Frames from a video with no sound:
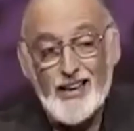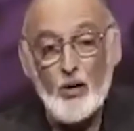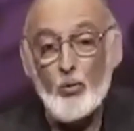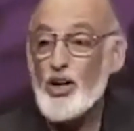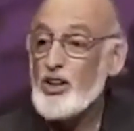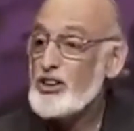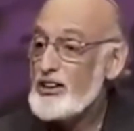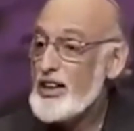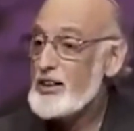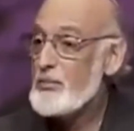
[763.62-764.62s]
Now, what is
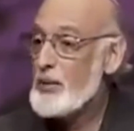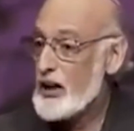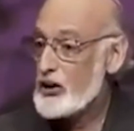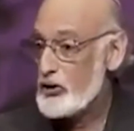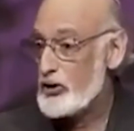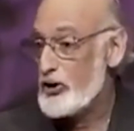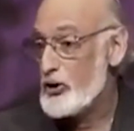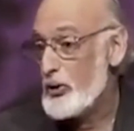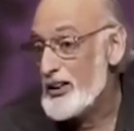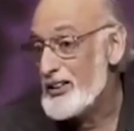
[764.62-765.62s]
it that the masters are
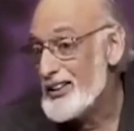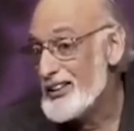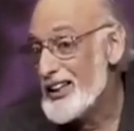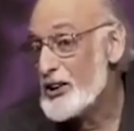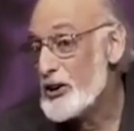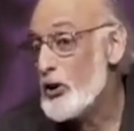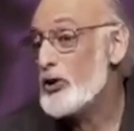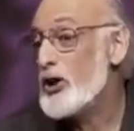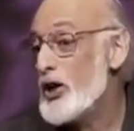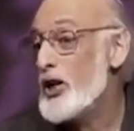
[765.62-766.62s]
doing that's the
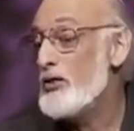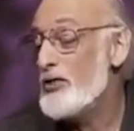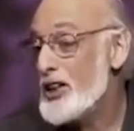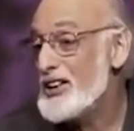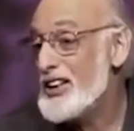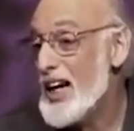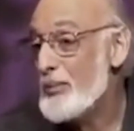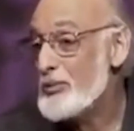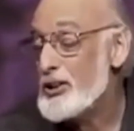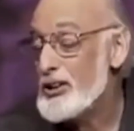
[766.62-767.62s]
alternative for
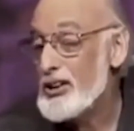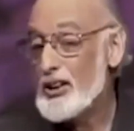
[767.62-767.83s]
contempt?